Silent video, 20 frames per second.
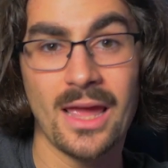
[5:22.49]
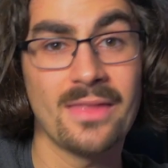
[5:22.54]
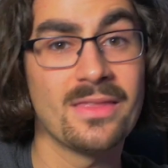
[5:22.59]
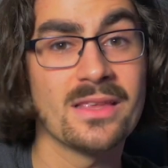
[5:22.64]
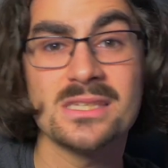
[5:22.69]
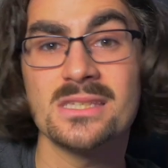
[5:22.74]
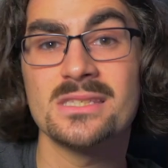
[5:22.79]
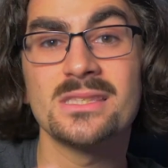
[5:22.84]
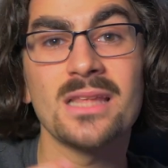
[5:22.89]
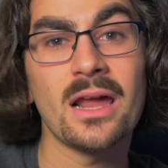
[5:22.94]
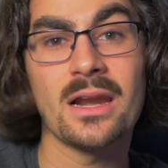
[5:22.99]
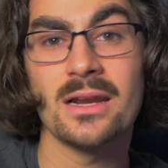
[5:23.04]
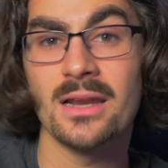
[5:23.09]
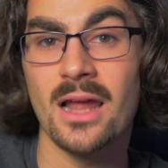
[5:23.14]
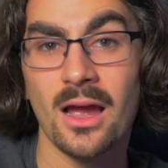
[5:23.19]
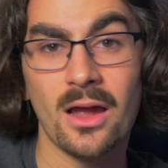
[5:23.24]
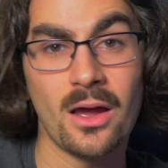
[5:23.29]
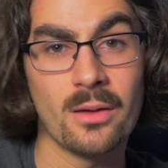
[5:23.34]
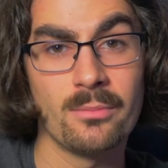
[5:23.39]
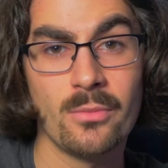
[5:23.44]
And this is not a
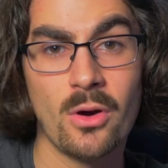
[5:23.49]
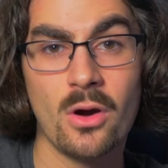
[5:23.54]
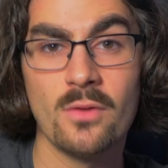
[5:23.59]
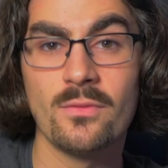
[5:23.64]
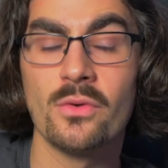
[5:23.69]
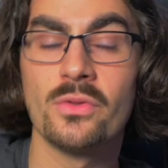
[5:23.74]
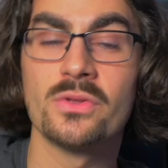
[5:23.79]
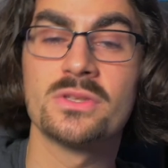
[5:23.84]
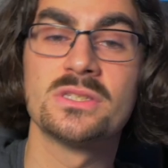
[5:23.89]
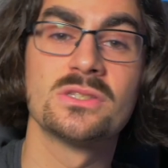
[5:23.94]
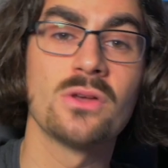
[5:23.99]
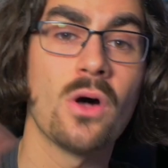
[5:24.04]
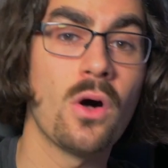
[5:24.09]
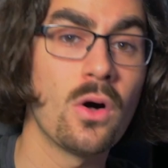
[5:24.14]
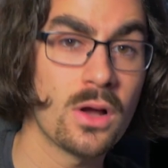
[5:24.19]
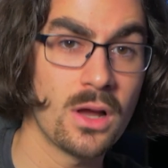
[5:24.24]
knock on MOVO. This is all